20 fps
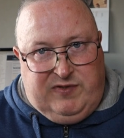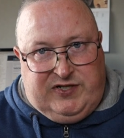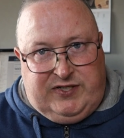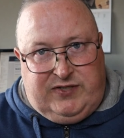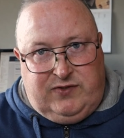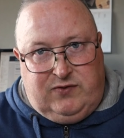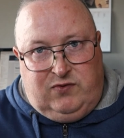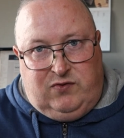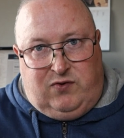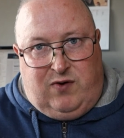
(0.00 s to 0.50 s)
is
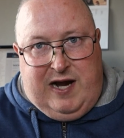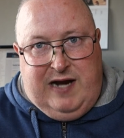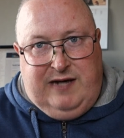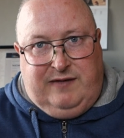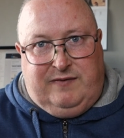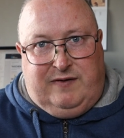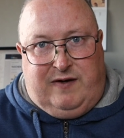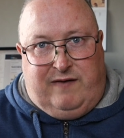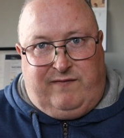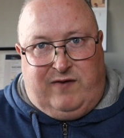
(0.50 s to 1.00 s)
still great.
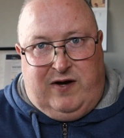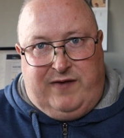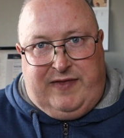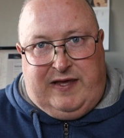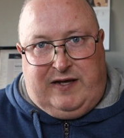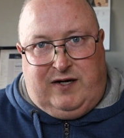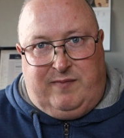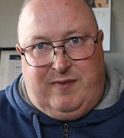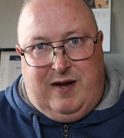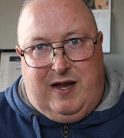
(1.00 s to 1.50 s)
I find
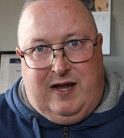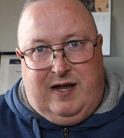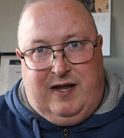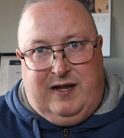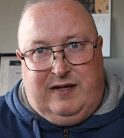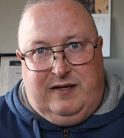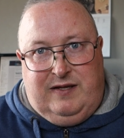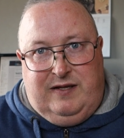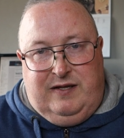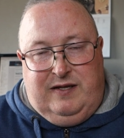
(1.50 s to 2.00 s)
that
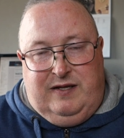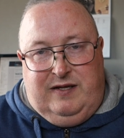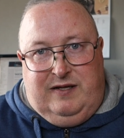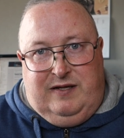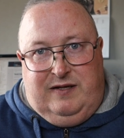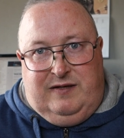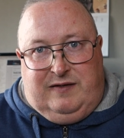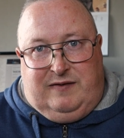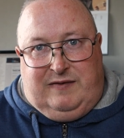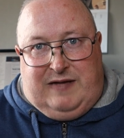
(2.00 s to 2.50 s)
I'm
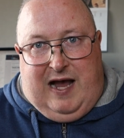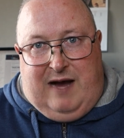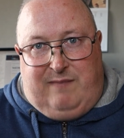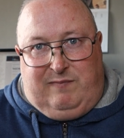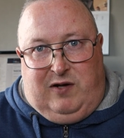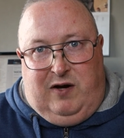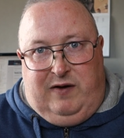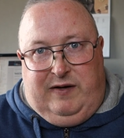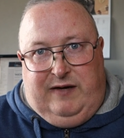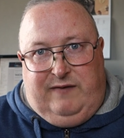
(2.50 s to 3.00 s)

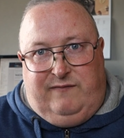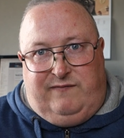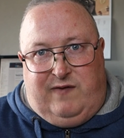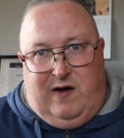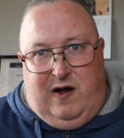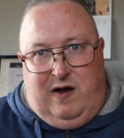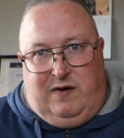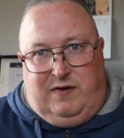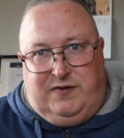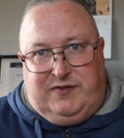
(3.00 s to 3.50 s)
uploading
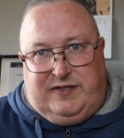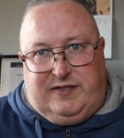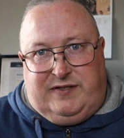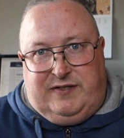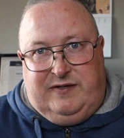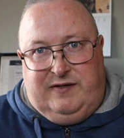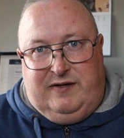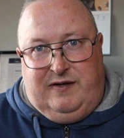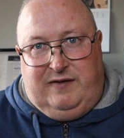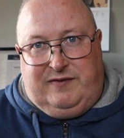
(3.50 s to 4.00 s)

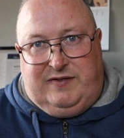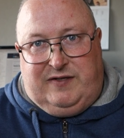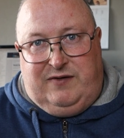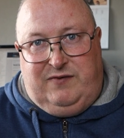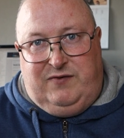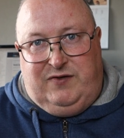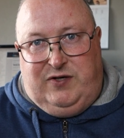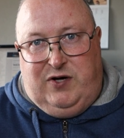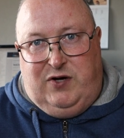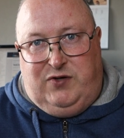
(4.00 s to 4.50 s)
files to
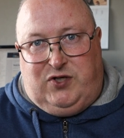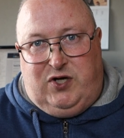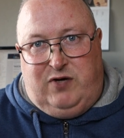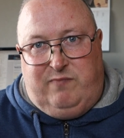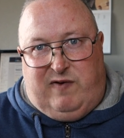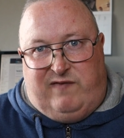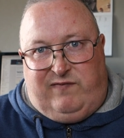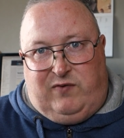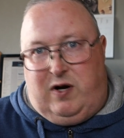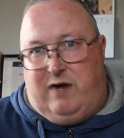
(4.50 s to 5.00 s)
YouTube
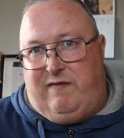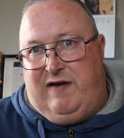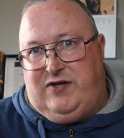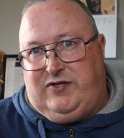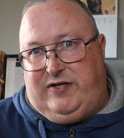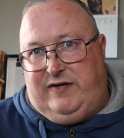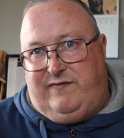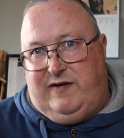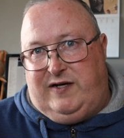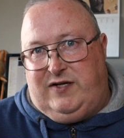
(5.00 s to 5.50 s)
before I've
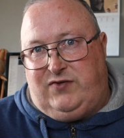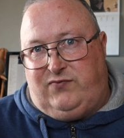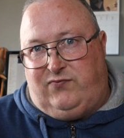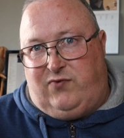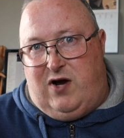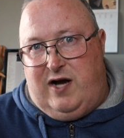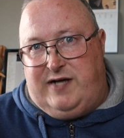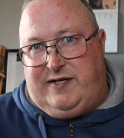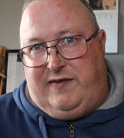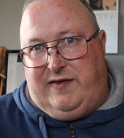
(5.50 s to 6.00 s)
actually finished
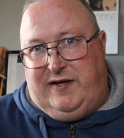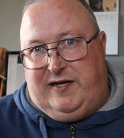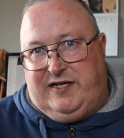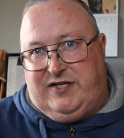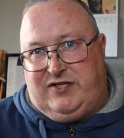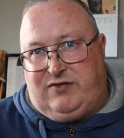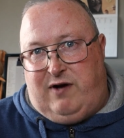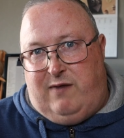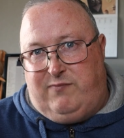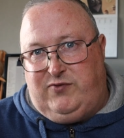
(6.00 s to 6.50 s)
writing the
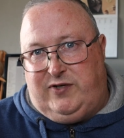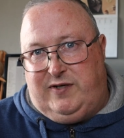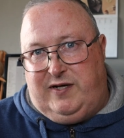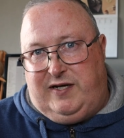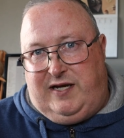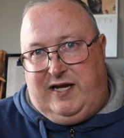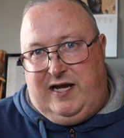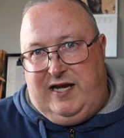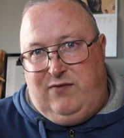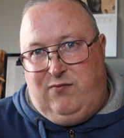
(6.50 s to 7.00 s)
description
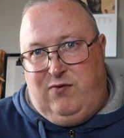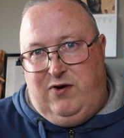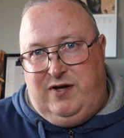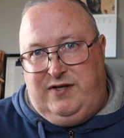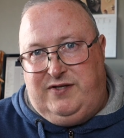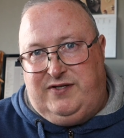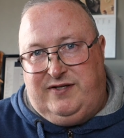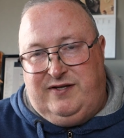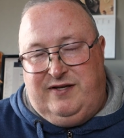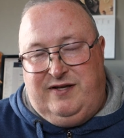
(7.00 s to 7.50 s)
and
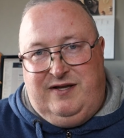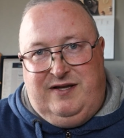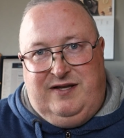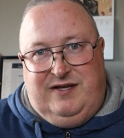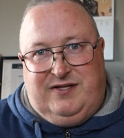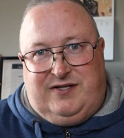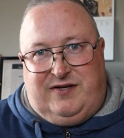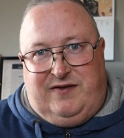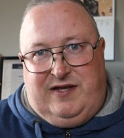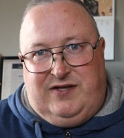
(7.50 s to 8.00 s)
keywords,
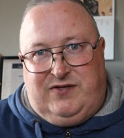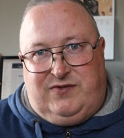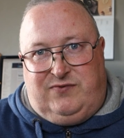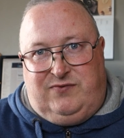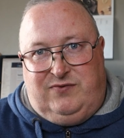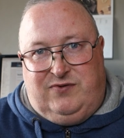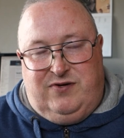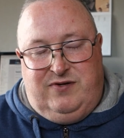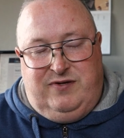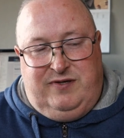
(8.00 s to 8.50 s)
so that's
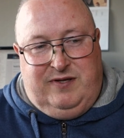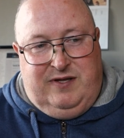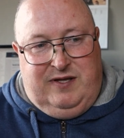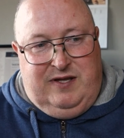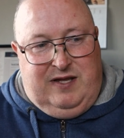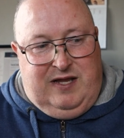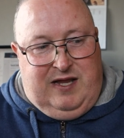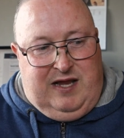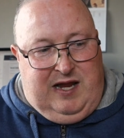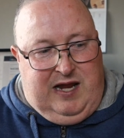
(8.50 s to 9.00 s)
all good.
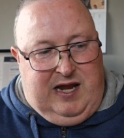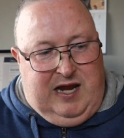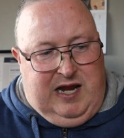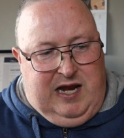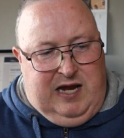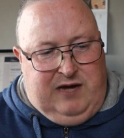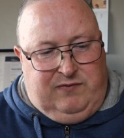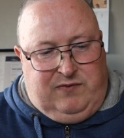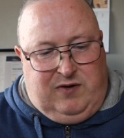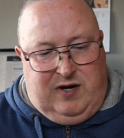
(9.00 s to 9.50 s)

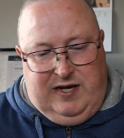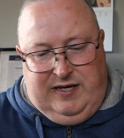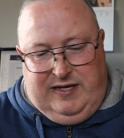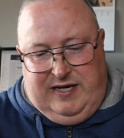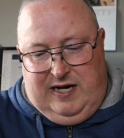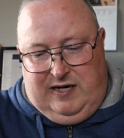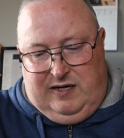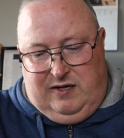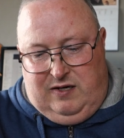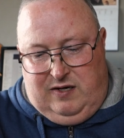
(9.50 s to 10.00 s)
And right
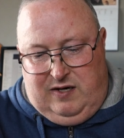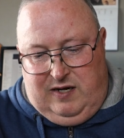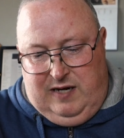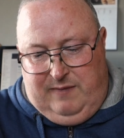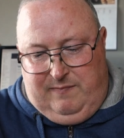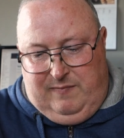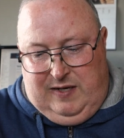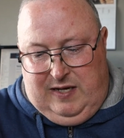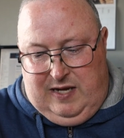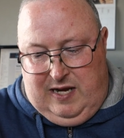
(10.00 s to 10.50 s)
now
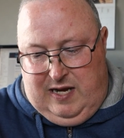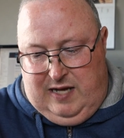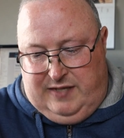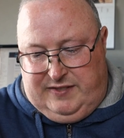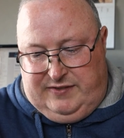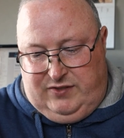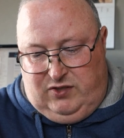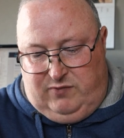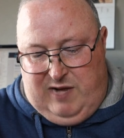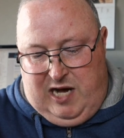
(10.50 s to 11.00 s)
I'm
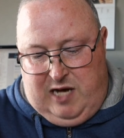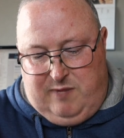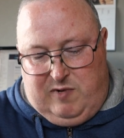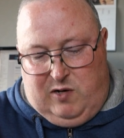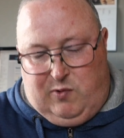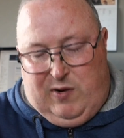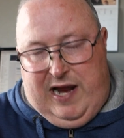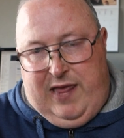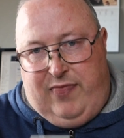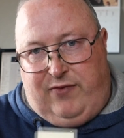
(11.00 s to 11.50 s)
still making my
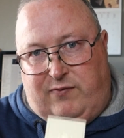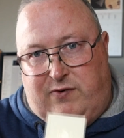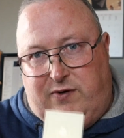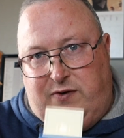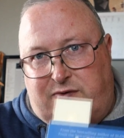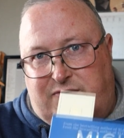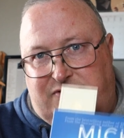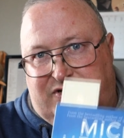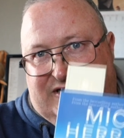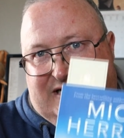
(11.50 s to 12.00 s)
way
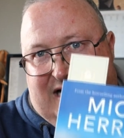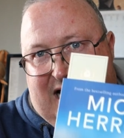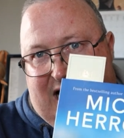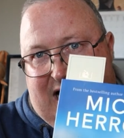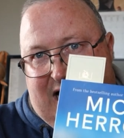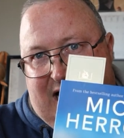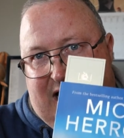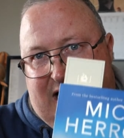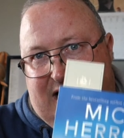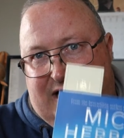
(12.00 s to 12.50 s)
through Slayer
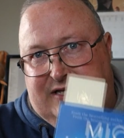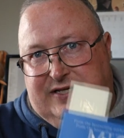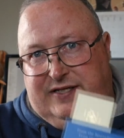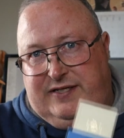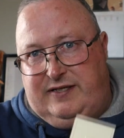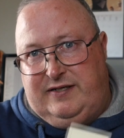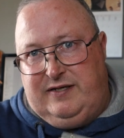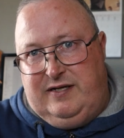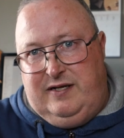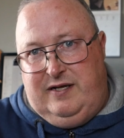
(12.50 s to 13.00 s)
House